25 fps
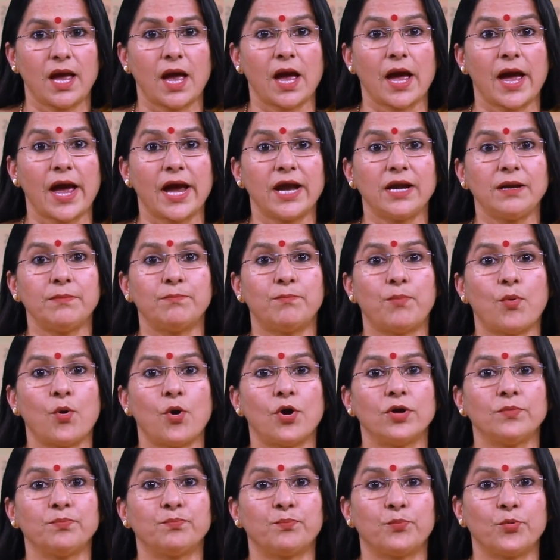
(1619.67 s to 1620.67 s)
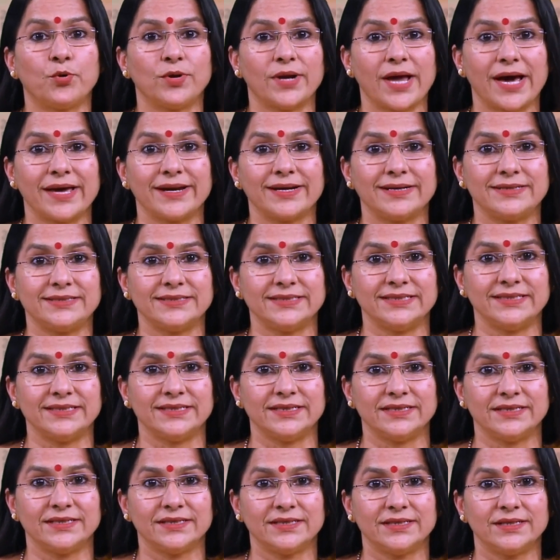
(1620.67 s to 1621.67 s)
and bond
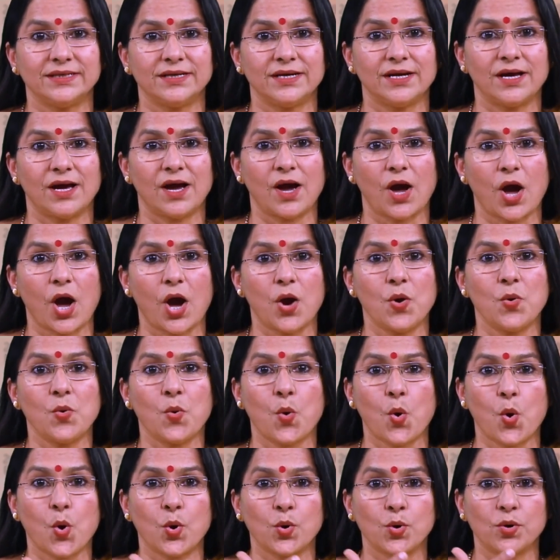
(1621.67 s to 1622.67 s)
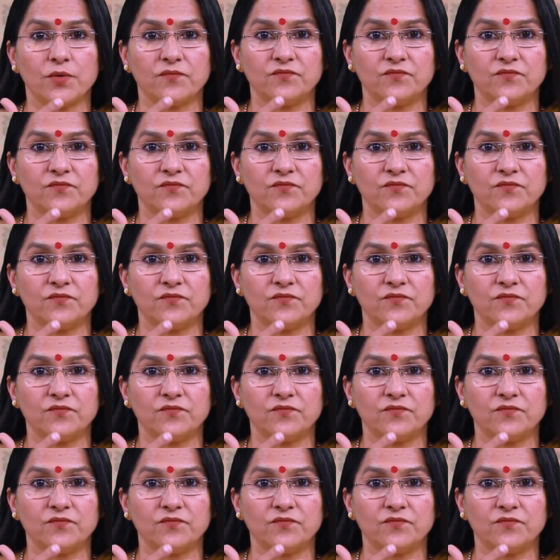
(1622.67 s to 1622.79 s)
polarity, how all